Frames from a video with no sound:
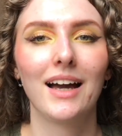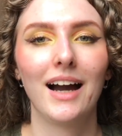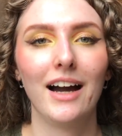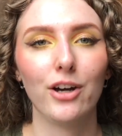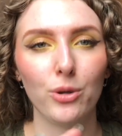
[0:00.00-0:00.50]

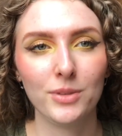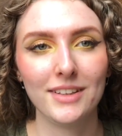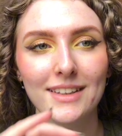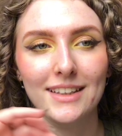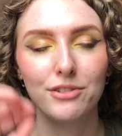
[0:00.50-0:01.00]
I hope
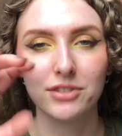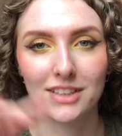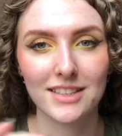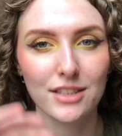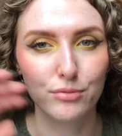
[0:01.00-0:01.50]
that the
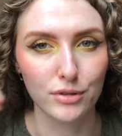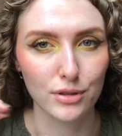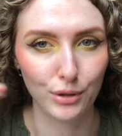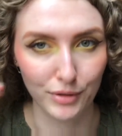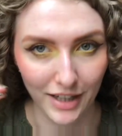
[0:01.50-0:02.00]
releases will
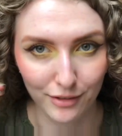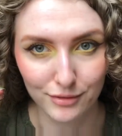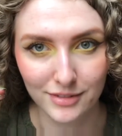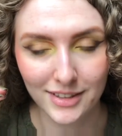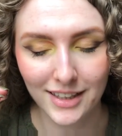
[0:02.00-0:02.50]
slow
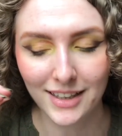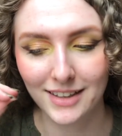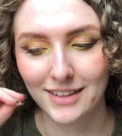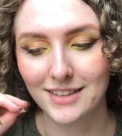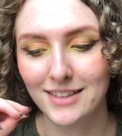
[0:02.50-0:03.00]
down
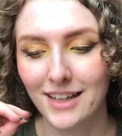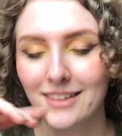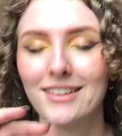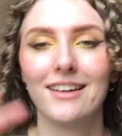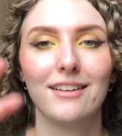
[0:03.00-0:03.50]
these
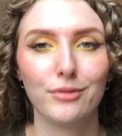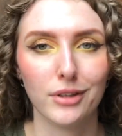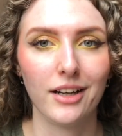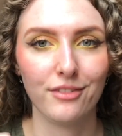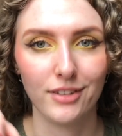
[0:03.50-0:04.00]
days and I will
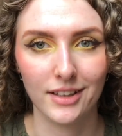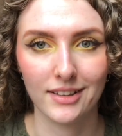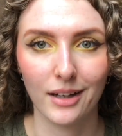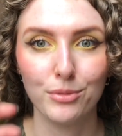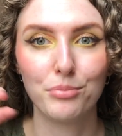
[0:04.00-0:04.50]
have like
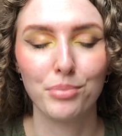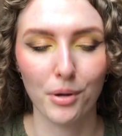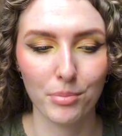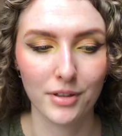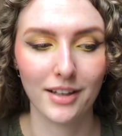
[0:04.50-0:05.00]
time to
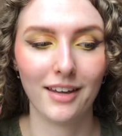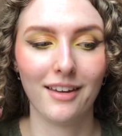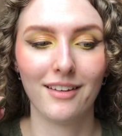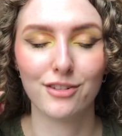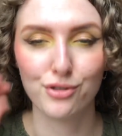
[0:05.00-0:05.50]

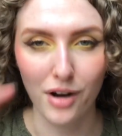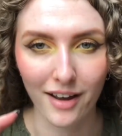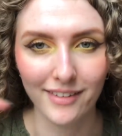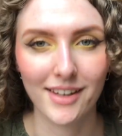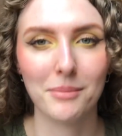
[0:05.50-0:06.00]
properly
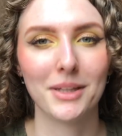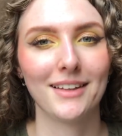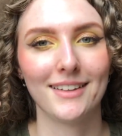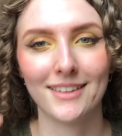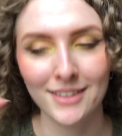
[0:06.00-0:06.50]
try them and
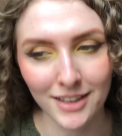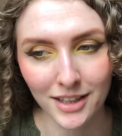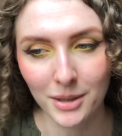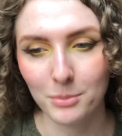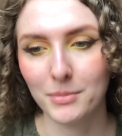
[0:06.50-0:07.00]
like
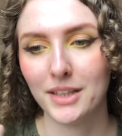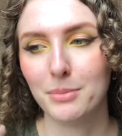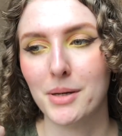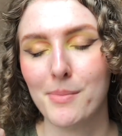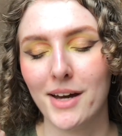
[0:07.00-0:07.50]
make
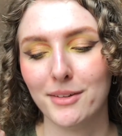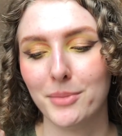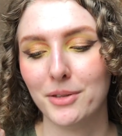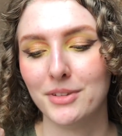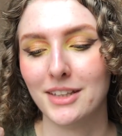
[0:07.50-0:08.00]
my mind
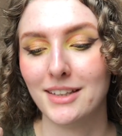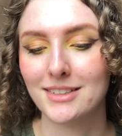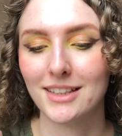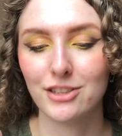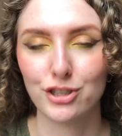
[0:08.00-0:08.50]
about
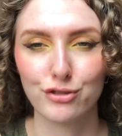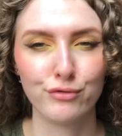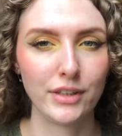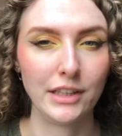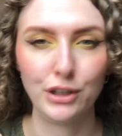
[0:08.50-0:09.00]
these and just
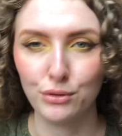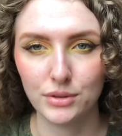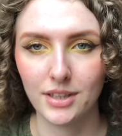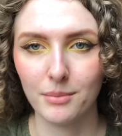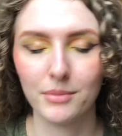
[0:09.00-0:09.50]
really use
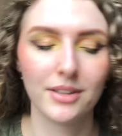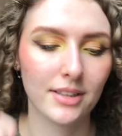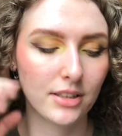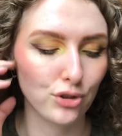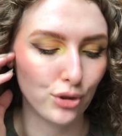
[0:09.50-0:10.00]
them.
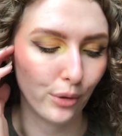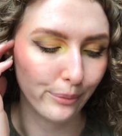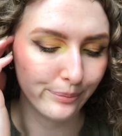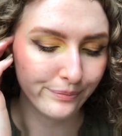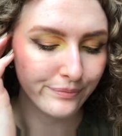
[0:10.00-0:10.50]
So
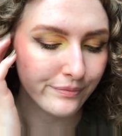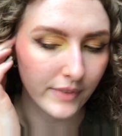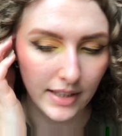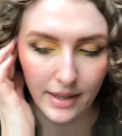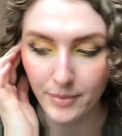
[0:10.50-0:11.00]

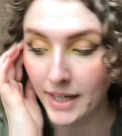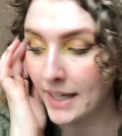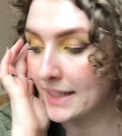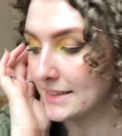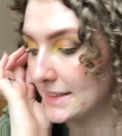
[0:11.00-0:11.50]
yeah.
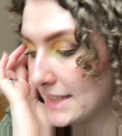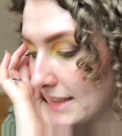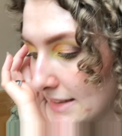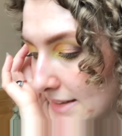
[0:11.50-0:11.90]
Then